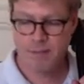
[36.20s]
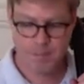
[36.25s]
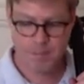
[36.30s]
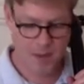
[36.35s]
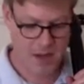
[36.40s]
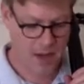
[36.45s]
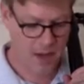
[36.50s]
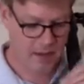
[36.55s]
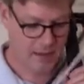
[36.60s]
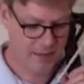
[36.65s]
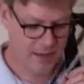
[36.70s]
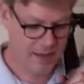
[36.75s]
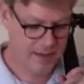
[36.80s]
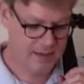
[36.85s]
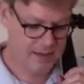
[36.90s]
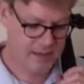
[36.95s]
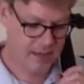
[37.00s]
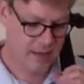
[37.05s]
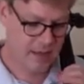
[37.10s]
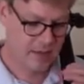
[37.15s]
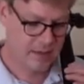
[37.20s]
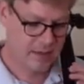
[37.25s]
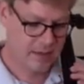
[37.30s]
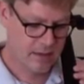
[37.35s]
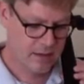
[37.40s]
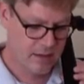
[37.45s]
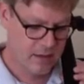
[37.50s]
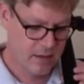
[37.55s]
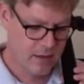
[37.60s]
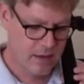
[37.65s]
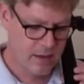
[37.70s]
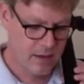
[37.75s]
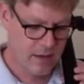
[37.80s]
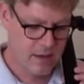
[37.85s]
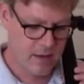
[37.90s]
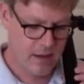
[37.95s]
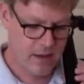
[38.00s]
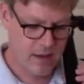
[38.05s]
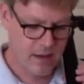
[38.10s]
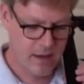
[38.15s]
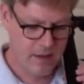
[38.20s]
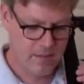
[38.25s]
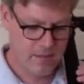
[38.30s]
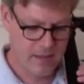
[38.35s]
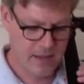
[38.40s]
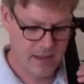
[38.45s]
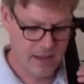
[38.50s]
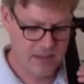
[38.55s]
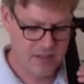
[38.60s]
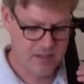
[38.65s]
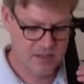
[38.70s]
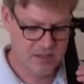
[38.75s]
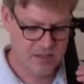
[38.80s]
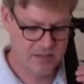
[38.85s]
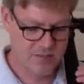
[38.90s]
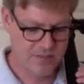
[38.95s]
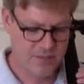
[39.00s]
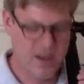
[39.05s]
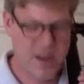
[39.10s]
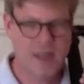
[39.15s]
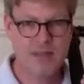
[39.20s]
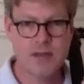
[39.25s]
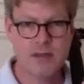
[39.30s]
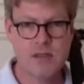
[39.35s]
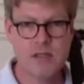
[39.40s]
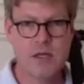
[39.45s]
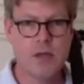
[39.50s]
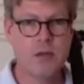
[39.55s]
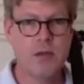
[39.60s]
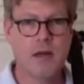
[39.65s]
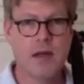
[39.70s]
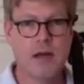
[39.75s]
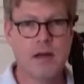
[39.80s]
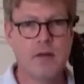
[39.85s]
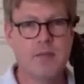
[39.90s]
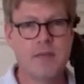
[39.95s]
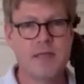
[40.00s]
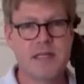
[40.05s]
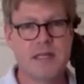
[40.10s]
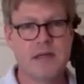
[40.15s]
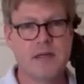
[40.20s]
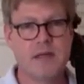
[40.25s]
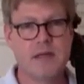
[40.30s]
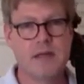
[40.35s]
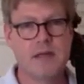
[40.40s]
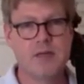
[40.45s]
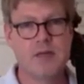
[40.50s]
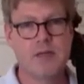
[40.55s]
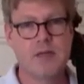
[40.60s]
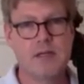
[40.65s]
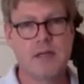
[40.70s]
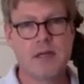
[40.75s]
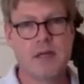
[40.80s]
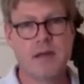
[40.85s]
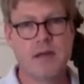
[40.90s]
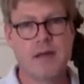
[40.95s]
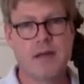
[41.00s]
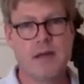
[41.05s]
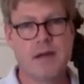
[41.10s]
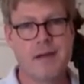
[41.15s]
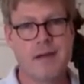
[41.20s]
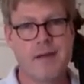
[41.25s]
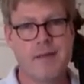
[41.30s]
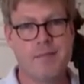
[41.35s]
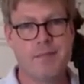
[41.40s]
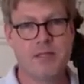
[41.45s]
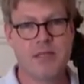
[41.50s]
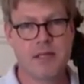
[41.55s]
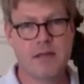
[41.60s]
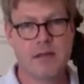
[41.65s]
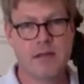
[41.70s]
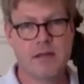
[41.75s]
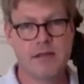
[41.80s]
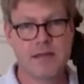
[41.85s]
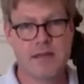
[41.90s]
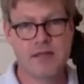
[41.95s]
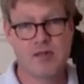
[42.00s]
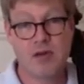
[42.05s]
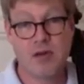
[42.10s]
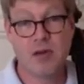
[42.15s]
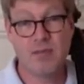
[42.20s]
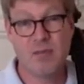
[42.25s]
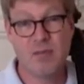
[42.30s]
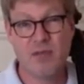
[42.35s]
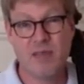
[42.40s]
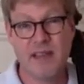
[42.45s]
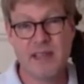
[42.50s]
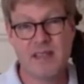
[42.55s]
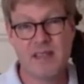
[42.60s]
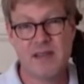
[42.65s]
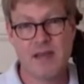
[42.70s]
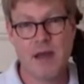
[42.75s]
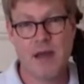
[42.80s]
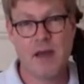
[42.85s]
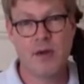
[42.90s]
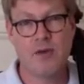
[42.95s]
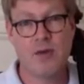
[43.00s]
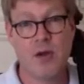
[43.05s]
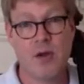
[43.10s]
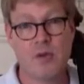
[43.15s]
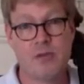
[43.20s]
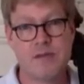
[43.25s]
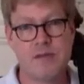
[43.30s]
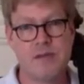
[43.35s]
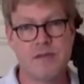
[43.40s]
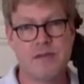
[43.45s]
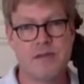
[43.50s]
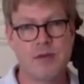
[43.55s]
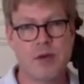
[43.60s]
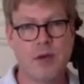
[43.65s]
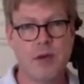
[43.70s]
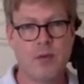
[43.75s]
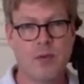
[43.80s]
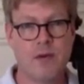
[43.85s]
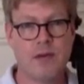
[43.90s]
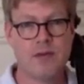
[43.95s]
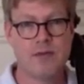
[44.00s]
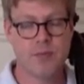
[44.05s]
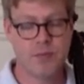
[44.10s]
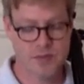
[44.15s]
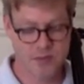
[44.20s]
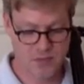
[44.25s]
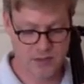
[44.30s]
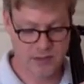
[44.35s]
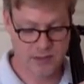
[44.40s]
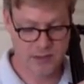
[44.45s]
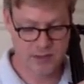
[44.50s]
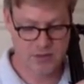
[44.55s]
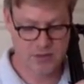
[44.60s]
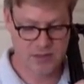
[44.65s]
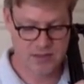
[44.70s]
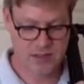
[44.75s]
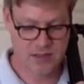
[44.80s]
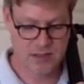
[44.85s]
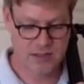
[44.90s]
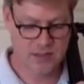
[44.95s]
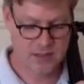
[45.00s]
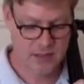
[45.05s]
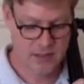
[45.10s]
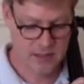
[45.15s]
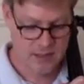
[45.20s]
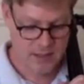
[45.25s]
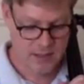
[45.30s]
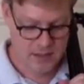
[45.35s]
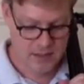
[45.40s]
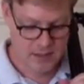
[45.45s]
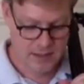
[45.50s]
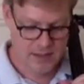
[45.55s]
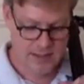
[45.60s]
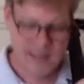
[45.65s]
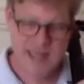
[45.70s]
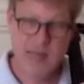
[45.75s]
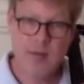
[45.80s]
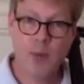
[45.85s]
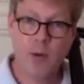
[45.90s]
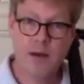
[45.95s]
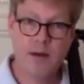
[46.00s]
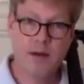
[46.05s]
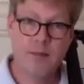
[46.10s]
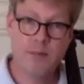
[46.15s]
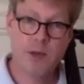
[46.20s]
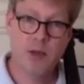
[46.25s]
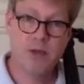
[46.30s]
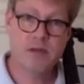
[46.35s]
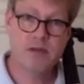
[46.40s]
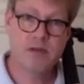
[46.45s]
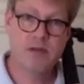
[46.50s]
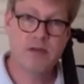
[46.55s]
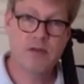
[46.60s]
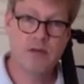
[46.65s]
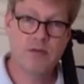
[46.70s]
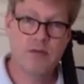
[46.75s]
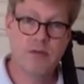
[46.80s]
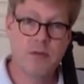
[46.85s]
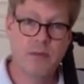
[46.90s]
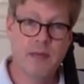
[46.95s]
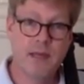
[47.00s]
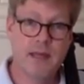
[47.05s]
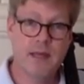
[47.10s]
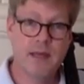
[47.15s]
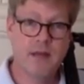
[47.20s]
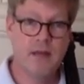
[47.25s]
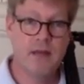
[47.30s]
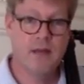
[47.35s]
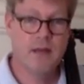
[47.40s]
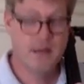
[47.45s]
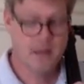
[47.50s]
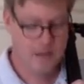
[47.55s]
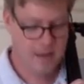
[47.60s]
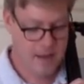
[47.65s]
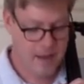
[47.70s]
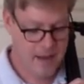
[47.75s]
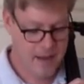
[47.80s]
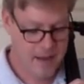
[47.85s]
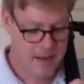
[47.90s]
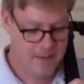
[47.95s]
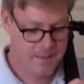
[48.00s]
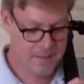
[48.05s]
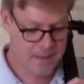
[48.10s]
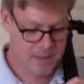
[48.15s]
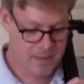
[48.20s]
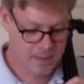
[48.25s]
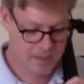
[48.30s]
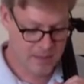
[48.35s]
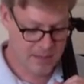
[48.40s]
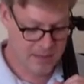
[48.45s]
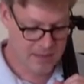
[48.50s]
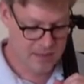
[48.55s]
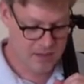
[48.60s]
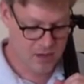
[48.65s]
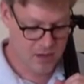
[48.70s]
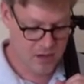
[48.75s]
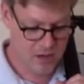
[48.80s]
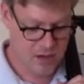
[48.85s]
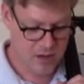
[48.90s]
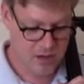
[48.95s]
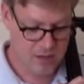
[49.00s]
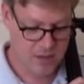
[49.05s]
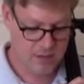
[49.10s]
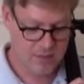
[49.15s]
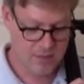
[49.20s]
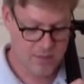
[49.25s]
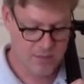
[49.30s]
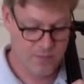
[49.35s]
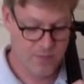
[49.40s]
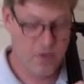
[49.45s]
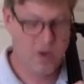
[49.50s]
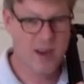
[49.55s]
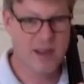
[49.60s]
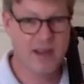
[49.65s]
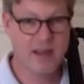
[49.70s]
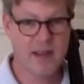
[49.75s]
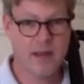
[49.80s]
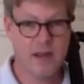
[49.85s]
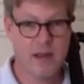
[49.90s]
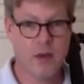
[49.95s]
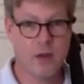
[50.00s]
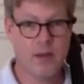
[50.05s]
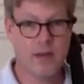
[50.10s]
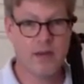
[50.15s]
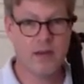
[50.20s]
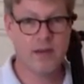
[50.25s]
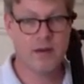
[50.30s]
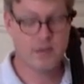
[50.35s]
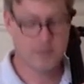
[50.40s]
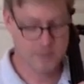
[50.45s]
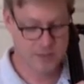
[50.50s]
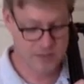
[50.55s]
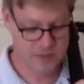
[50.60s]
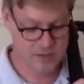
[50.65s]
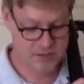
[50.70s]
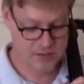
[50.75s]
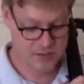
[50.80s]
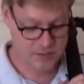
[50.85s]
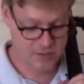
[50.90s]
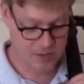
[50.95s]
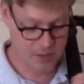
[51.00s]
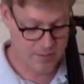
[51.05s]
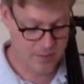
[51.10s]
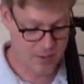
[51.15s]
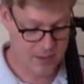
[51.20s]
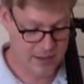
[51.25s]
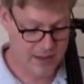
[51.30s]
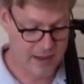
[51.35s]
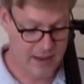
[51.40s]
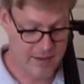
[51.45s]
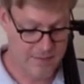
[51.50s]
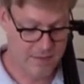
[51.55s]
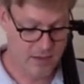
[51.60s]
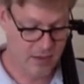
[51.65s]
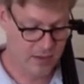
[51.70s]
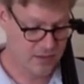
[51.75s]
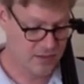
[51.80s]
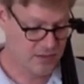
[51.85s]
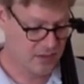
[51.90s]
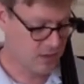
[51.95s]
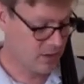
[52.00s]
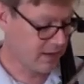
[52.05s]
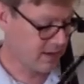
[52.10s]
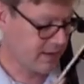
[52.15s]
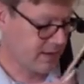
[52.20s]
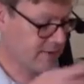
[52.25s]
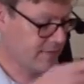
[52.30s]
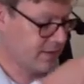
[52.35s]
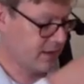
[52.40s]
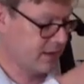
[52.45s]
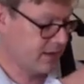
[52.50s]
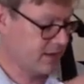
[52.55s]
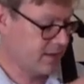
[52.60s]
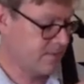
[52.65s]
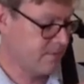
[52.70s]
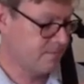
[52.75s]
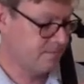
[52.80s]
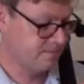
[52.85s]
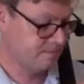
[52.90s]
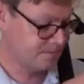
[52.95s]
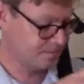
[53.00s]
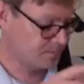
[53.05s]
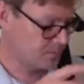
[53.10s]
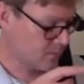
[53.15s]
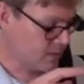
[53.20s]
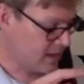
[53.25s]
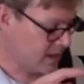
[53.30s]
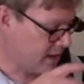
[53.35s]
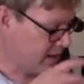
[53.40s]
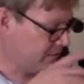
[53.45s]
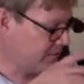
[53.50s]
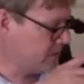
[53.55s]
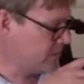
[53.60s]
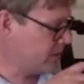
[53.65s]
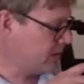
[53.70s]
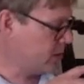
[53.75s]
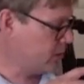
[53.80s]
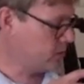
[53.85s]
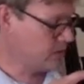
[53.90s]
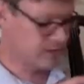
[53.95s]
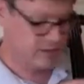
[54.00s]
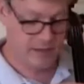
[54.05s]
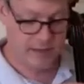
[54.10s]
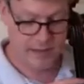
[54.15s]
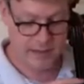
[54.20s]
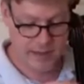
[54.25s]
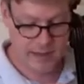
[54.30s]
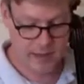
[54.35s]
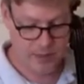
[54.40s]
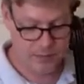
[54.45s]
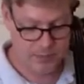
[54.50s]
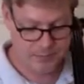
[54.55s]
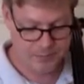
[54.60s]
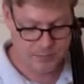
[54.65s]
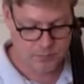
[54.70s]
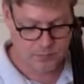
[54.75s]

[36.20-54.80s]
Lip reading: But that said, I just didn't find the tone color particularly interesting, particularly as I started moving into the higher notes. And so I was really interested in seeing what bows could do for me. Let me start, before I get going here, let me just describe what I have here. So I have I have the bows laid out.